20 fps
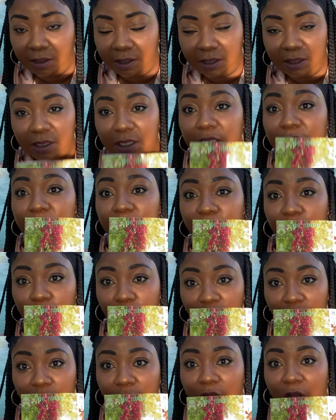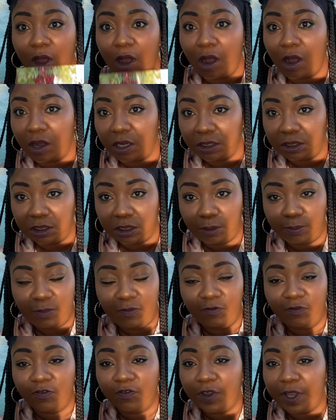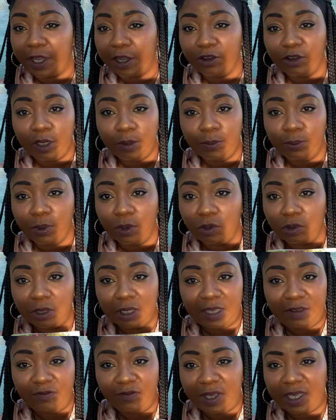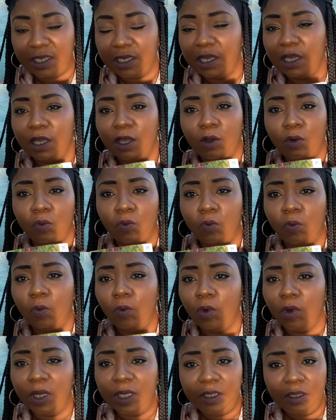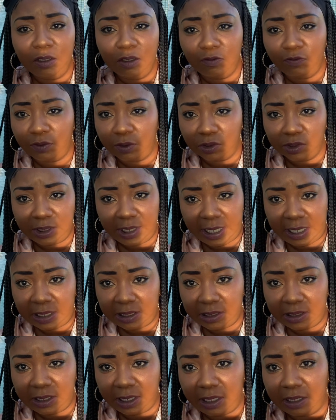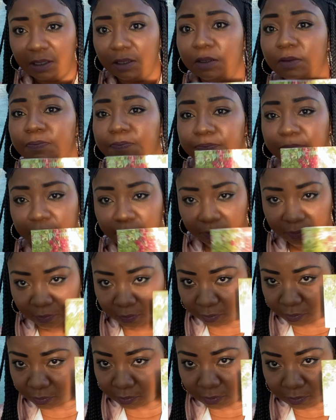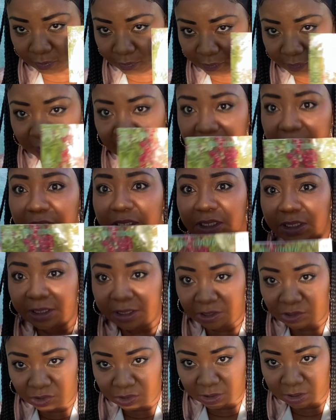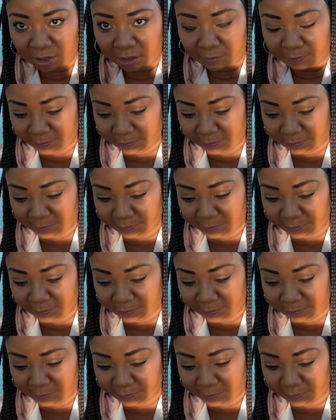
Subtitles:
These were awesome, very prolific, wonderful tasting. Get you some.